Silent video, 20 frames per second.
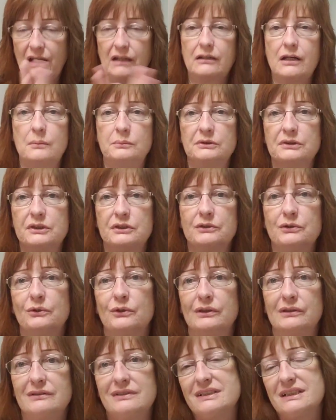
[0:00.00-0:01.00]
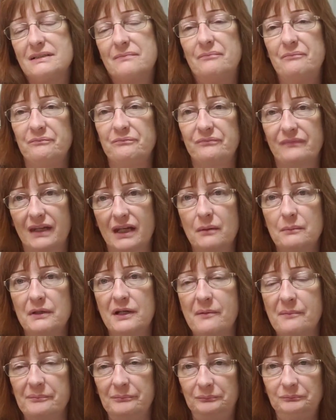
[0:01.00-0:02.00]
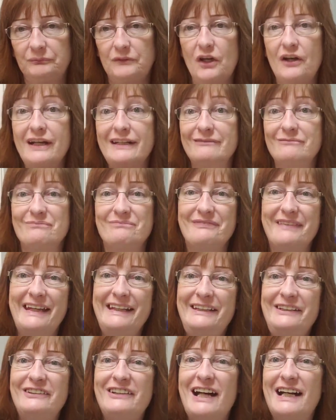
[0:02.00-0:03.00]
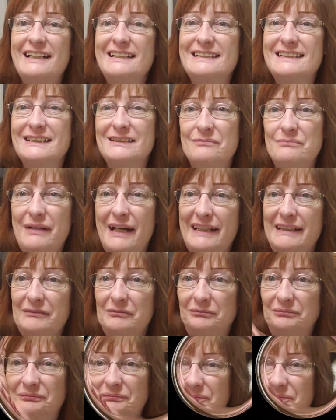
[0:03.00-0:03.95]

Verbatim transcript: a couple of tutorials coming up. All right. Thank you, guys. Bye.